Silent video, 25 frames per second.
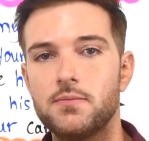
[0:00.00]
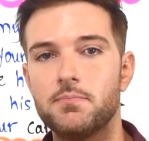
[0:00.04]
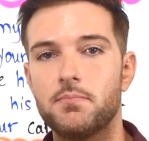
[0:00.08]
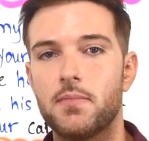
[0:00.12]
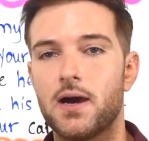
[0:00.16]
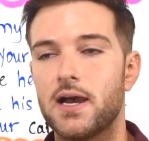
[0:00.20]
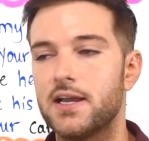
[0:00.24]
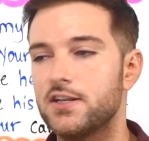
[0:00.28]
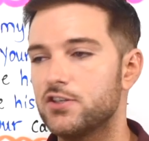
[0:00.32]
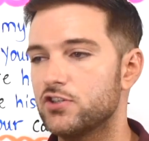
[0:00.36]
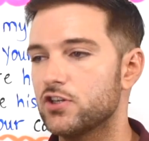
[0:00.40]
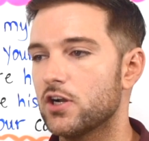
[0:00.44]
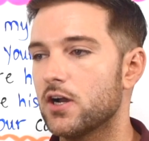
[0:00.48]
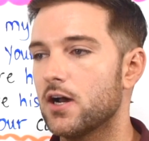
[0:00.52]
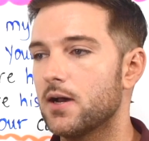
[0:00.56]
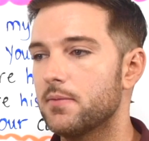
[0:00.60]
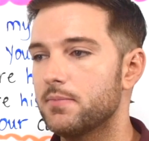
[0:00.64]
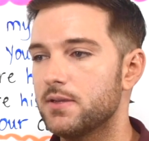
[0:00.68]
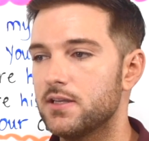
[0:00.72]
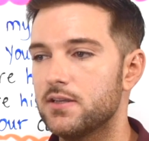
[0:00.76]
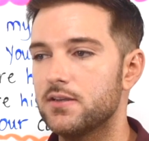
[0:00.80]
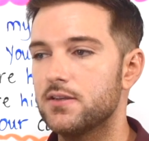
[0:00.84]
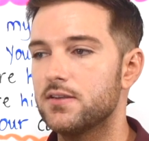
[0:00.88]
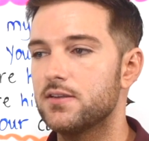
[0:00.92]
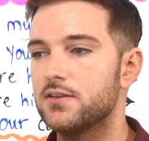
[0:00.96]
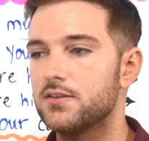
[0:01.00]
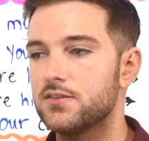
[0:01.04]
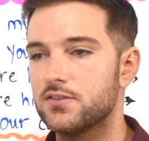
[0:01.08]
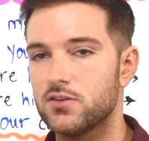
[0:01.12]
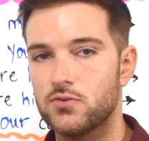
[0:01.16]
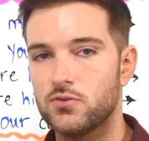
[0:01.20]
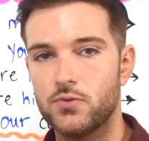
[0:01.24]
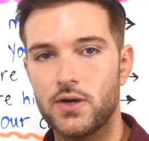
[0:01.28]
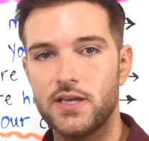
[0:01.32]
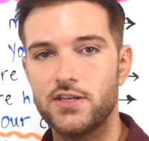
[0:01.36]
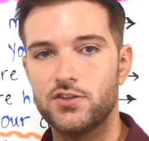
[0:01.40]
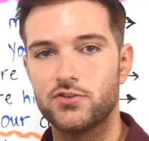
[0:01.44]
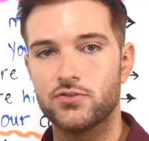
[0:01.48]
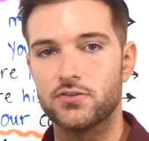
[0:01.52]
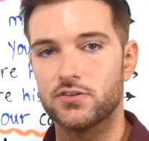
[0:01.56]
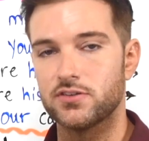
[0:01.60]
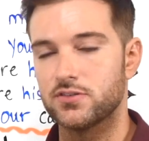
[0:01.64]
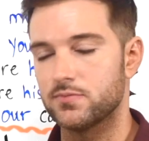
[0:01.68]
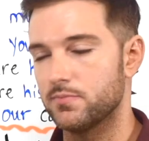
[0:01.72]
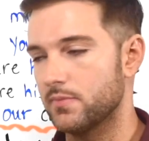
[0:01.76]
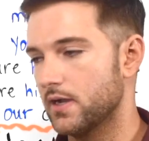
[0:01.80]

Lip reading: My job is a waitress.